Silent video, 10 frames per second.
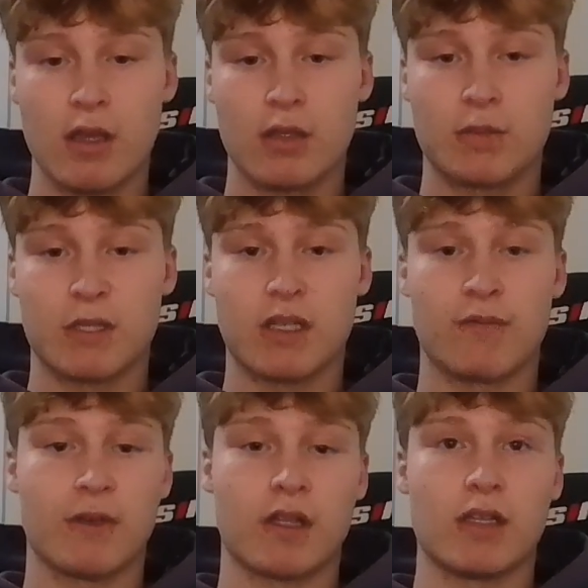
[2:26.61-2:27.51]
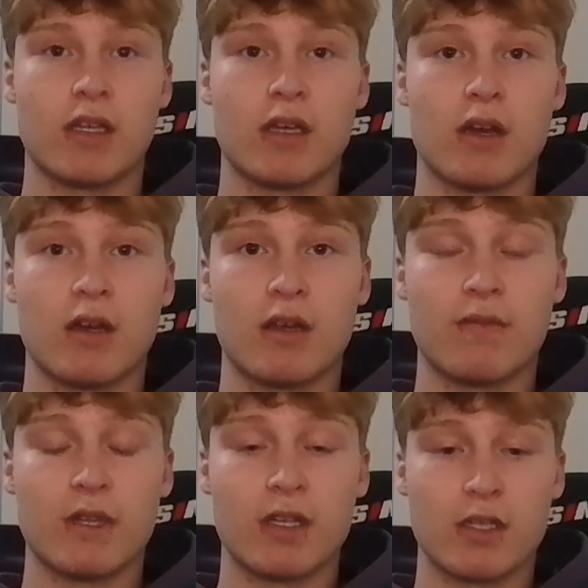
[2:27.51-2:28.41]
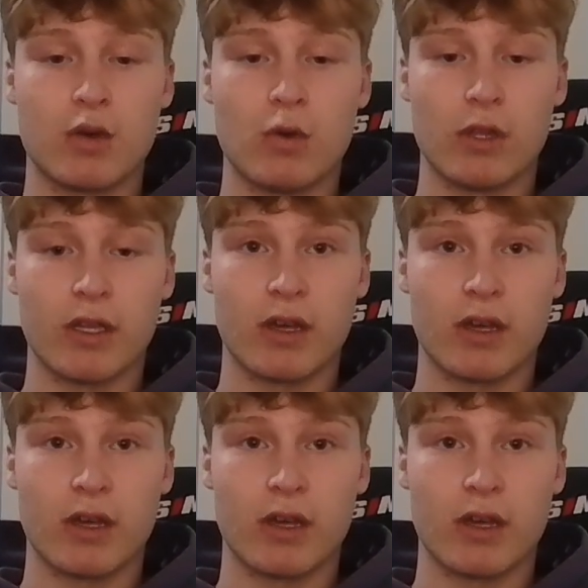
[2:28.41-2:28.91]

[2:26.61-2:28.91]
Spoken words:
specifically NVIDIA's cooling